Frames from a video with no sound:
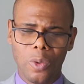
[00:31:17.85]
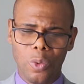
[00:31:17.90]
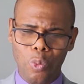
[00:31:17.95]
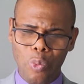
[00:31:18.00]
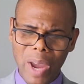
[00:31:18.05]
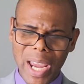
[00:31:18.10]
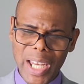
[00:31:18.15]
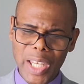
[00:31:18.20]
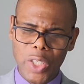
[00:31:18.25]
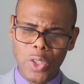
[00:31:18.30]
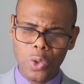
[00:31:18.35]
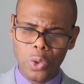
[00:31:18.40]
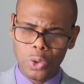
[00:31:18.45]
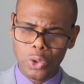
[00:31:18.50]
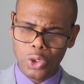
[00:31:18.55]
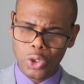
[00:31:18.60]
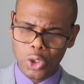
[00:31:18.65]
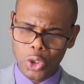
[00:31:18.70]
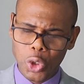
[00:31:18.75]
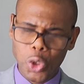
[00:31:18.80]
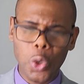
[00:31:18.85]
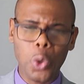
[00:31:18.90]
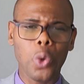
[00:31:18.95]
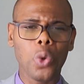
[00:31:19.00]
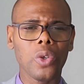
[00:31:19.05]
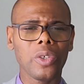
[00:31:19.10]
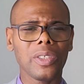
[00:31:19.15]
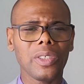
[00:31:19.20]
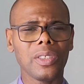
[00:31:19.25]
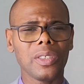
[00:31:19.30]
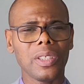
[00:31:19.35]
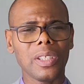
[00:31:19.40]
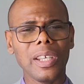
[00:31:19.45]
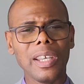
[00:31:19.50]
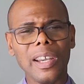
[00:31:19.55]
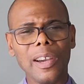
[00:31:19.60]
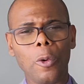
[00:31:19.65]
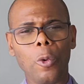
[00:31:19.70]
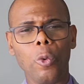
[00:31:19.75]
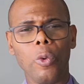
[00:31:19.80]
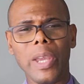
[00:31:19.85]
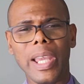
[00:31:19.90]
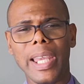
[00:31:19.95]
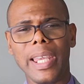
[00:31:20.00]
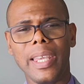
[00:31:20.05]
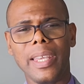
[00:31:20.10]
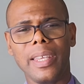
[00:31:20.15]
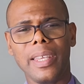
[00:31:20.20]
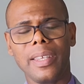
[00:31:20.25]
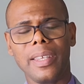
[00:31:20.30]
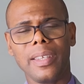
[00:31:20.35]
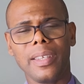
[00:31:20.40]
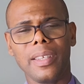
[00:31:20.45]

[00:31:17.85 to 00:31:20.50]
why not turn away